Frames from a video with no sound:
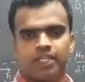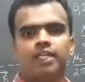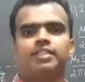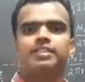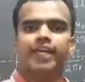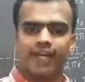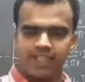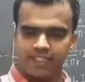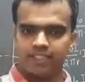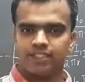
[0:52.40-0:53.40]
In the
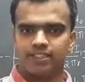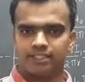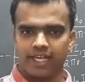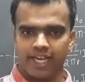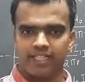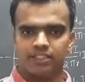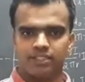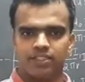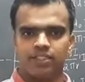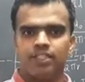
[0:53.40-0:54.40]
second case,
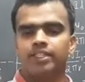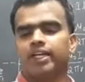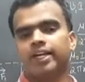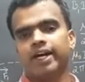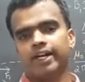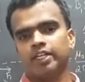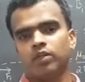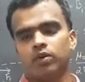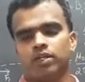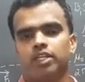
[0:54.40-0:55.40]
the current
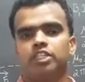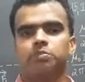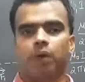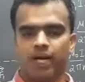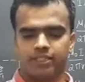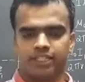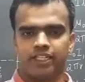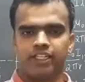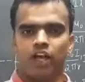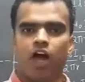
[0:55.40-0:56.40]
is passing
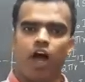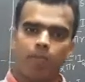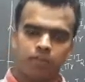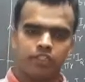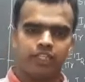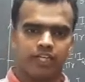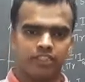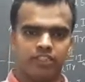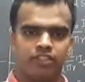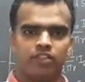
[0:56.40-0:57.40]
in opposite
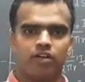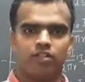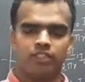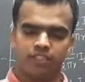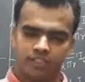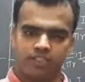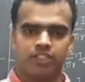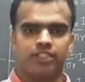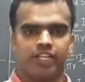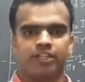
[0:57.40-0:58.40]
direction
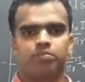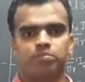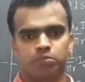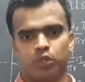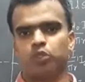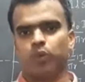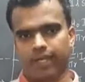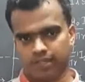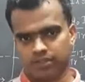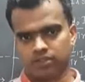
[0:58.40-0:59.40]
in that both
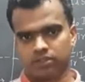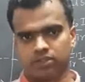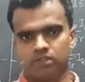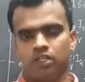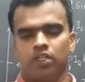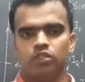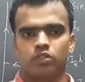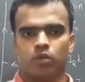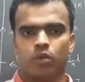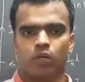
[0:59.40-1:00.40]
wires.
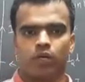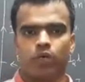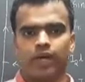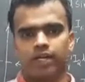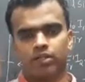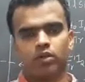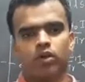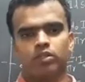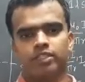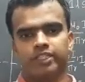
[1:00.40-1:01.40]
So one wire
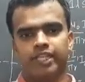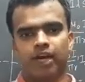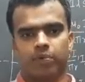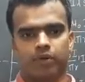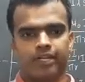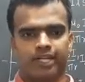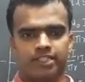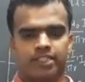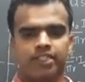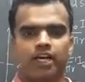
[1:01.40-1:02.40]
goes in the upward
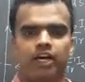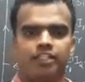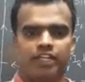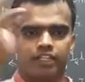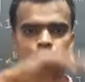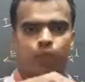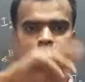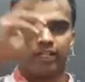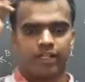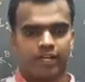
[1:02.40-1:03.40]
direction and the other wire
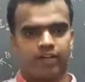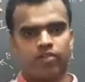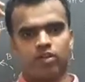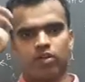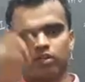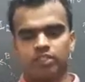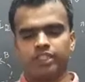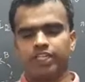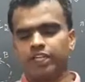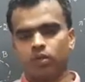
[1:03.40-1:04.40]
the current will go
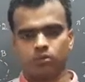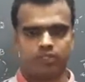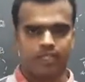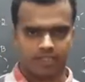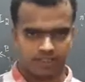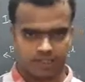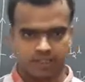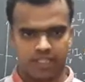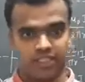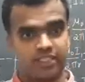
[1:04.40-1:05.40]
downward direction.
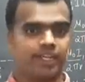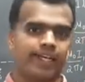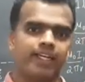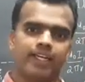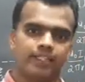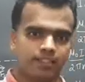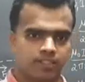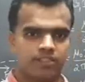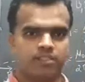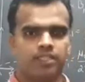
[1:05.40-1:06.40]
That is the second case.
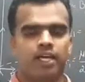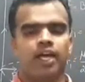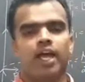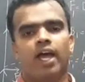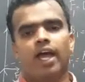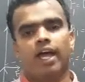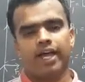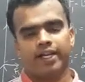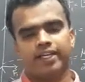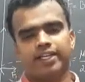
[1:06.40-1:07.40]

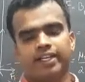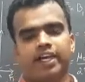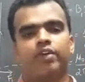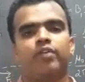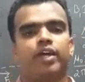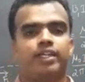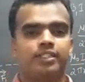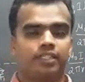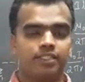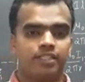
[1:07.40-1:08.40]
And here we
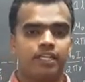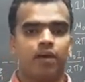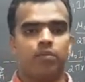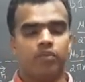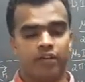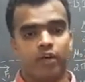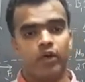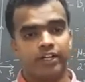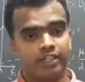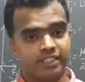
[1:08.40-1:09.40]
are
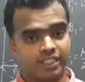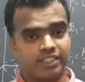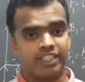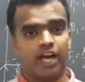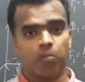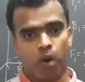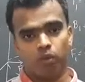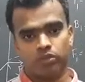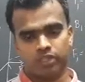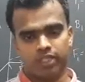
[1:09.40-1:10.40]
going to discussing
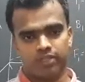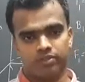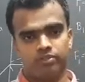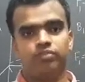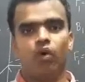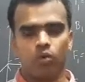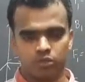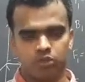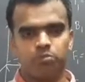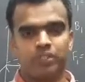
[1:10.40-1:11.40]
about
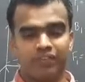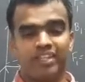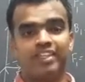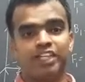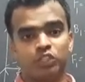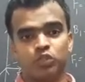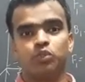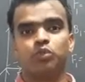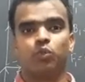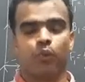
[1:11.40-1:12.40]
force between these two
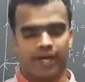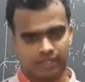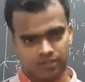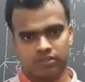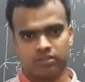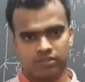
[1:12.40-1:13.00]
wires.